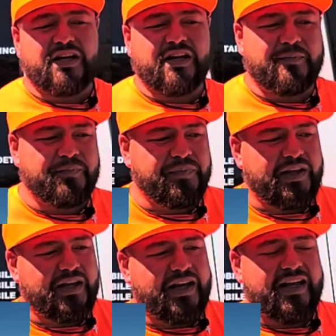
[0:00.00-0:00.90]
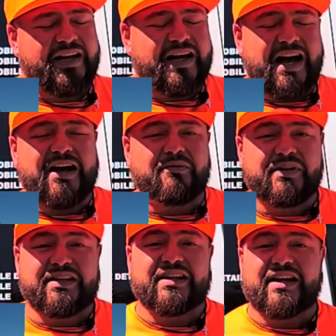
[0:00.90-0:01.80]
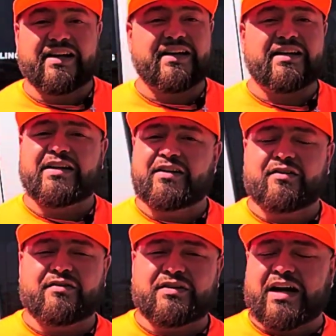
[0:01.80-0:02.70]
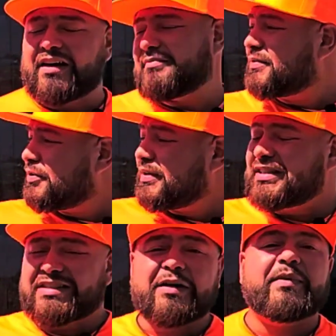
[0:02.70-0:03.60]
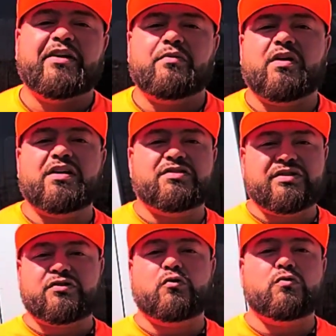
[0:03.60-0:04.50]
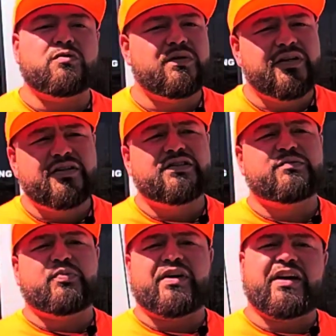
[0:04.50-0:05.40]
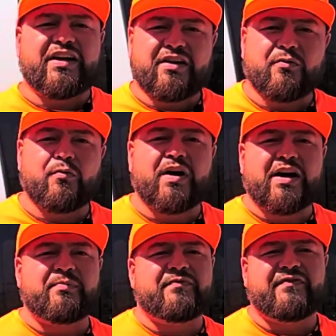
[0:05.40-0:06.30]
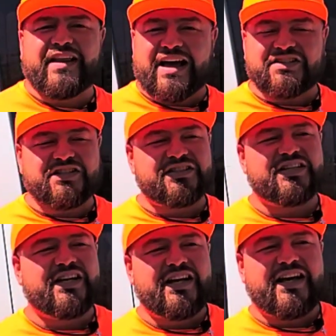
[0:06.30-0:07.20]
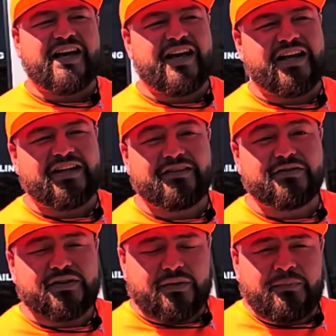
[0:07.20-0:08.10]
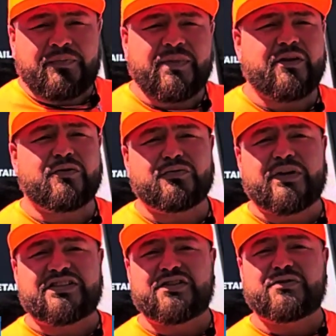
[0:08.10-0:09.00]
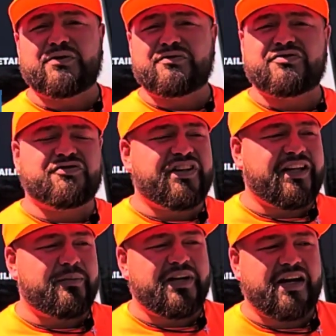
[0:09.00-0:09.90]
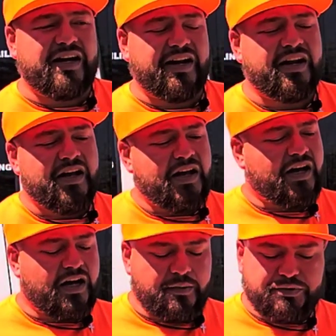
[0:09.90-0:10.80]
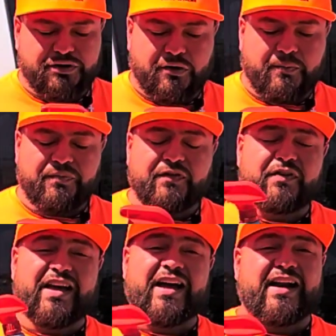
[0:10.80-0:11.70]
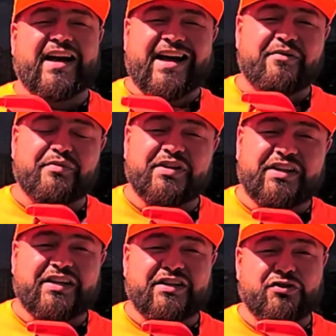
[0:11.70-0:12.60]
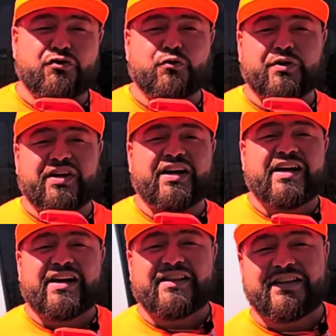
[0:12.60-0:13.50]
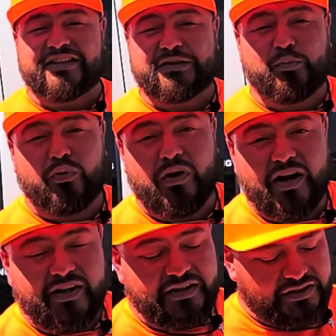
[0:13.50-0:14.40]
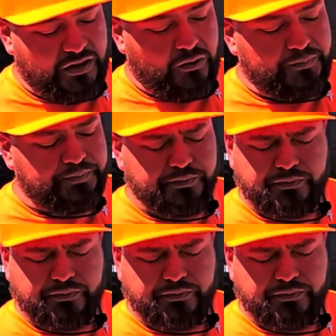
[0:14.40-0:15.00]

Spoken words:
and I really like it. You know, I do it inside my garage, so it's cool, spray, wipe, flashes, and leaves no residue, no streaking behind. So for that, I really enjoy this product. So